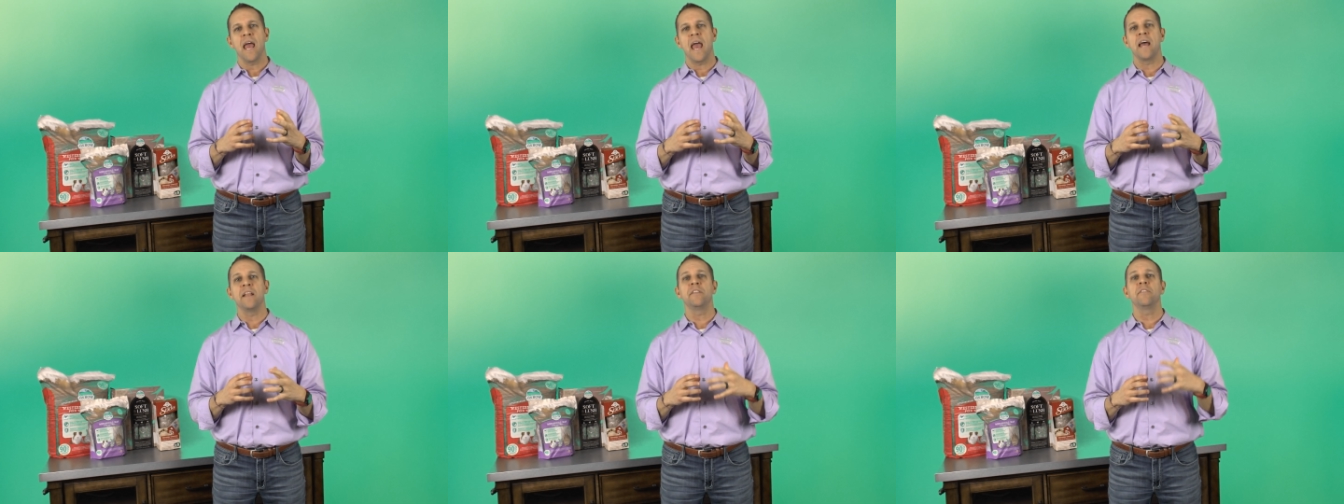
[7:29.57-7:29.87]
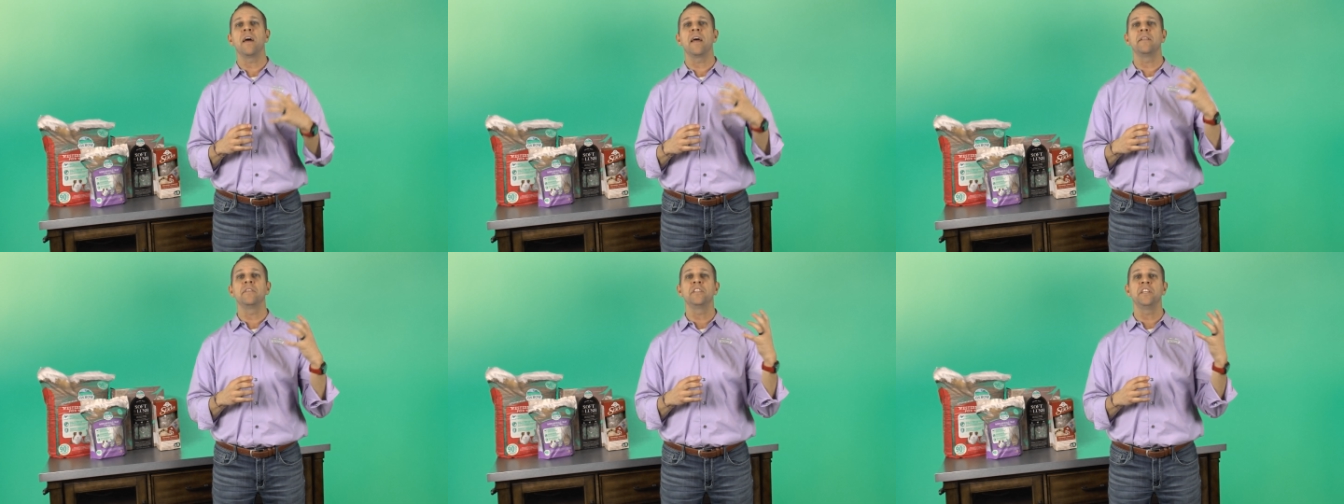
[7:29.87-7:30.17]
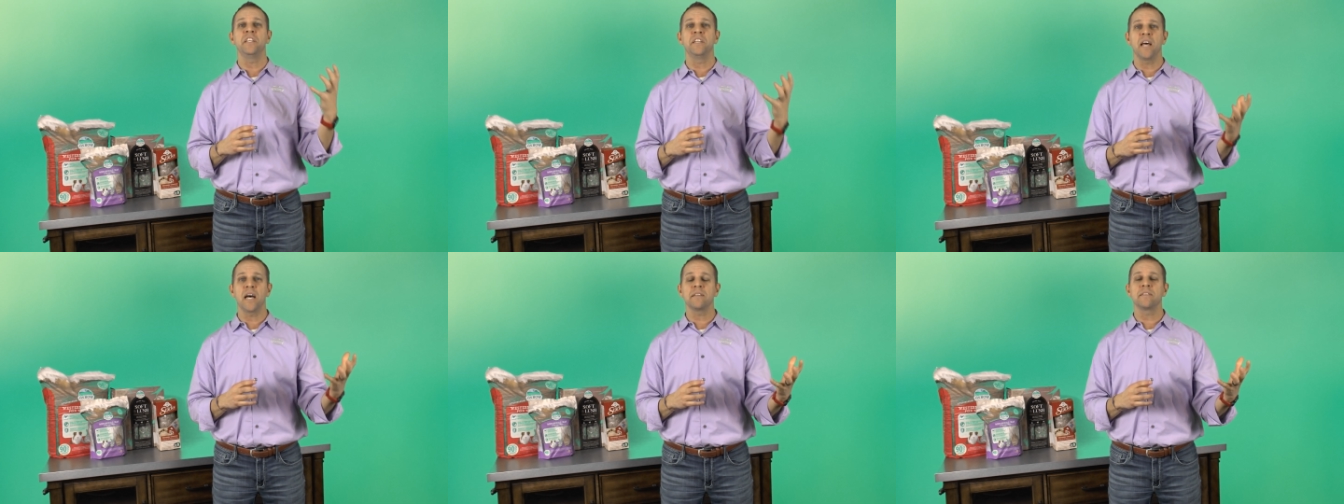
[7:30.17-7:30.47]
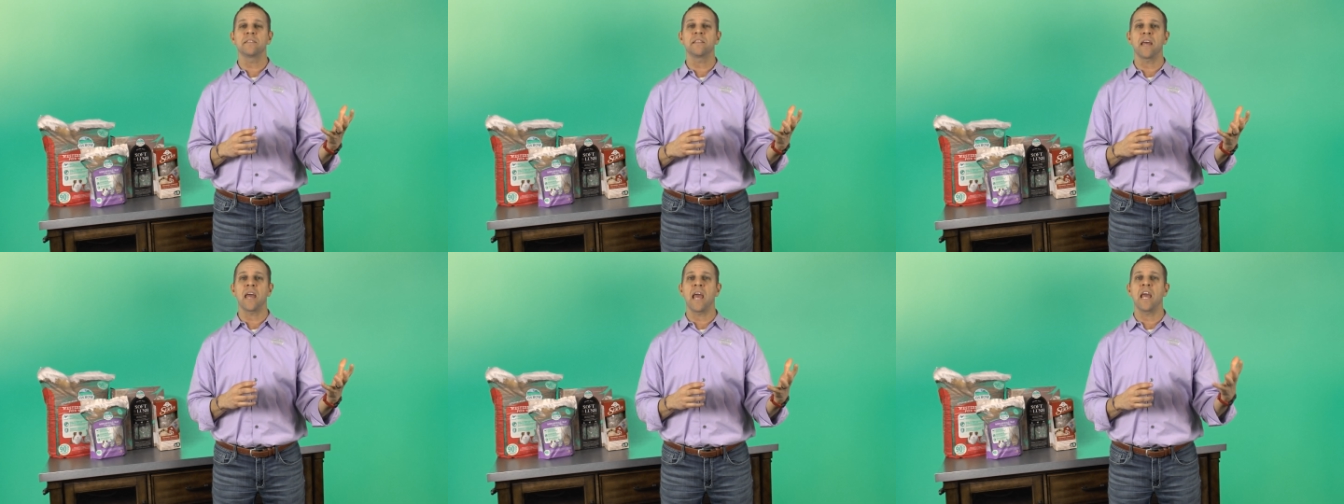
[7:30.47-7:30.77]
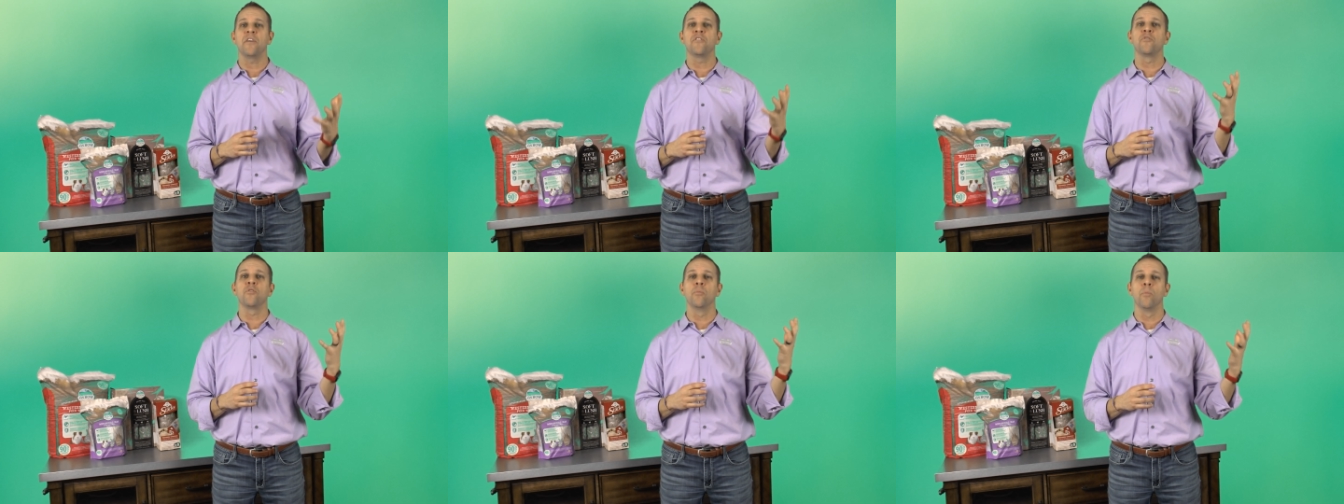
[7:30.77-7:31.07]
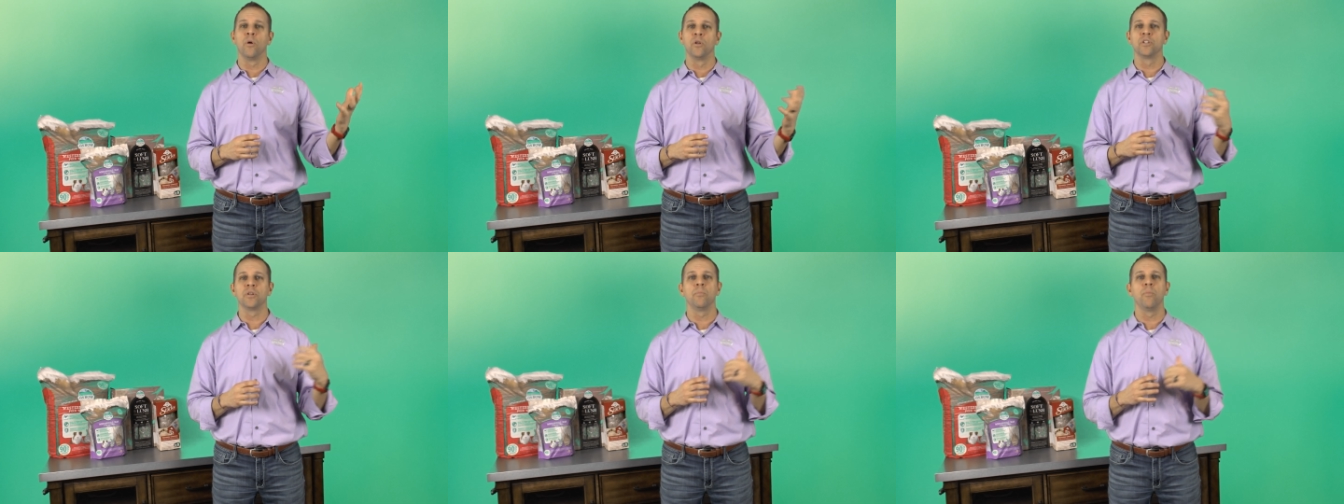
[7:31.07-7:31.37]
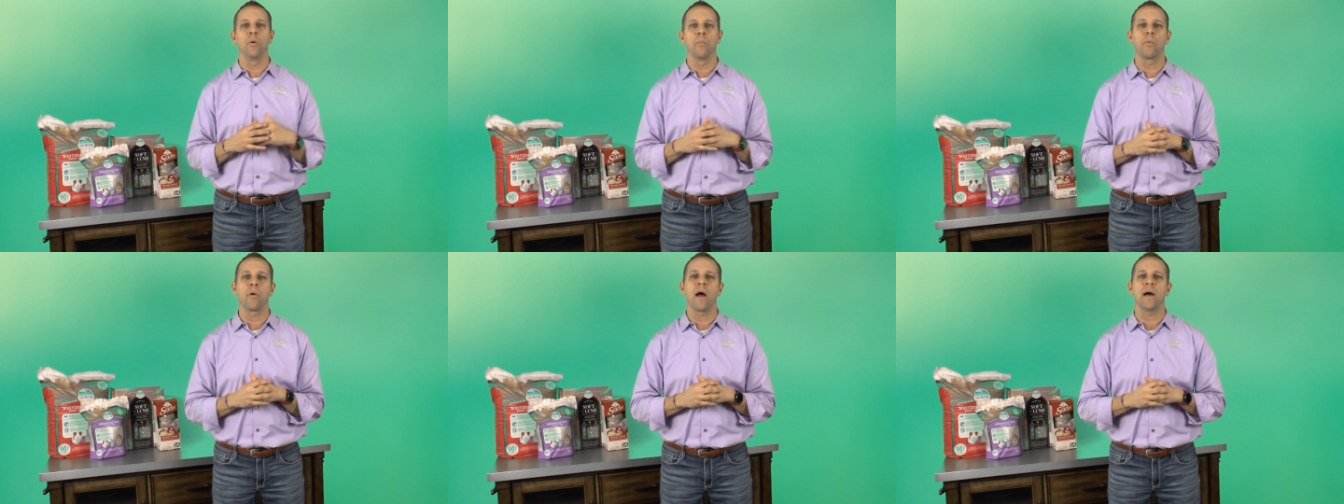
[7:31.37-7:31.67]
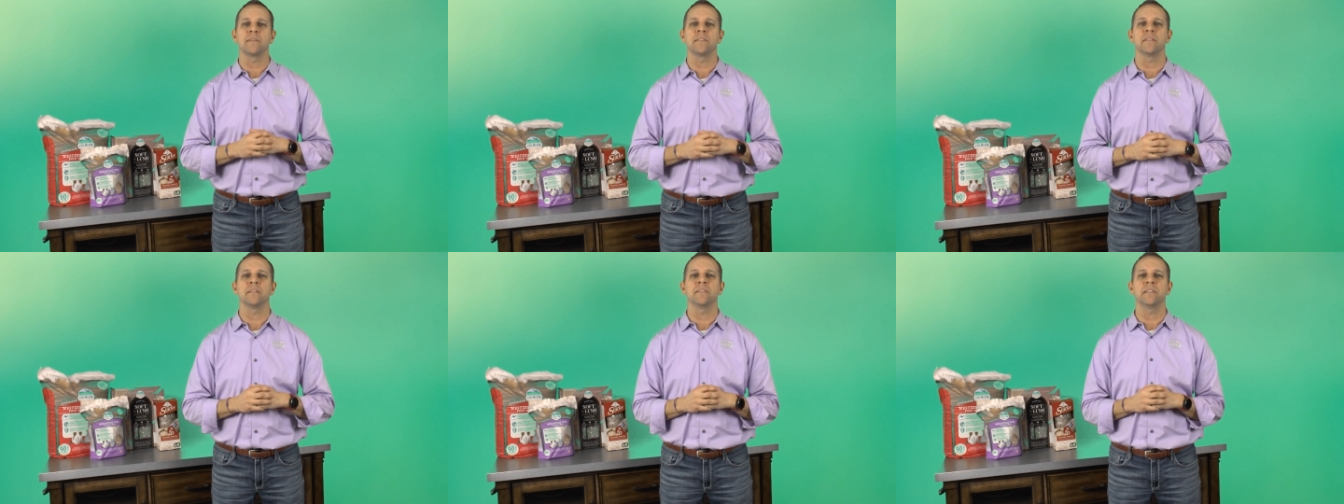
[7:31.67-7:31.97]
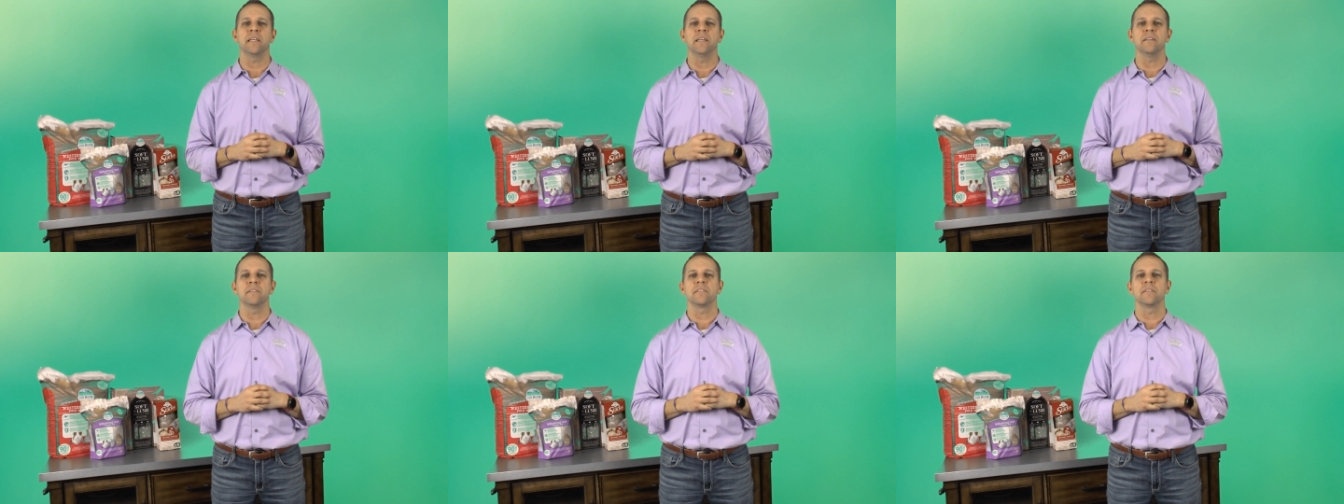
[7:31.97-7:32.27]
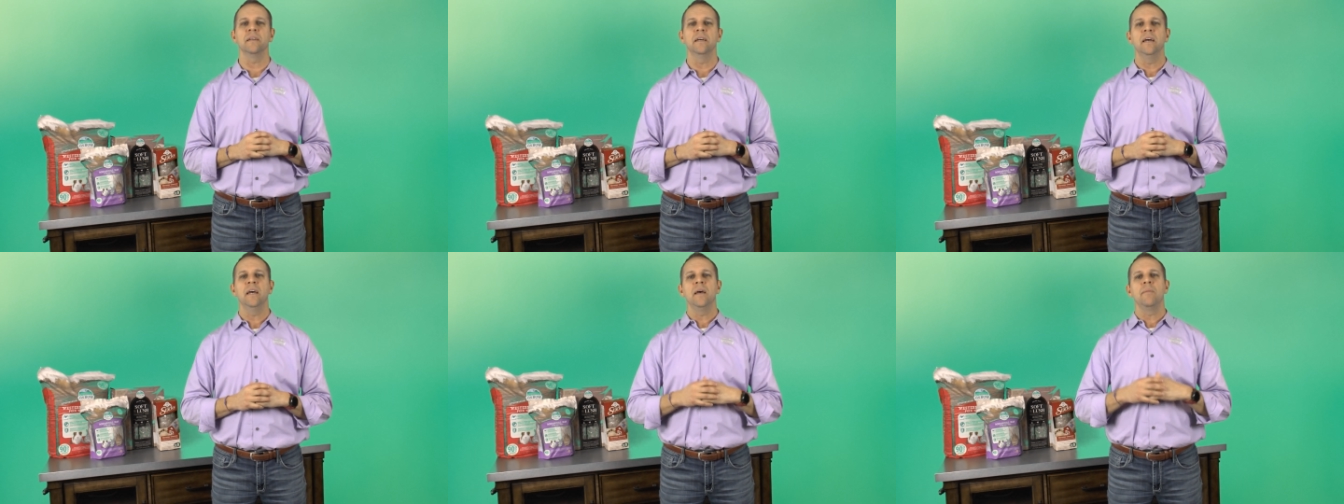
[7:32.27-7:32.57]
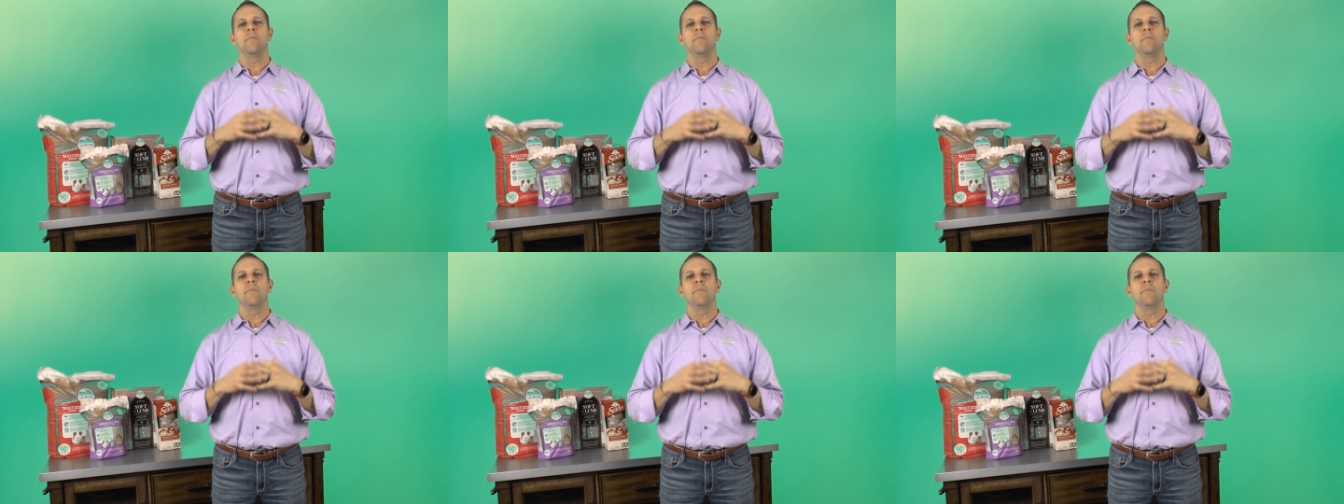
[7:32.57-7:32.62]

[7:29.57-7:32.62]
and then dedust the hay through multiple processes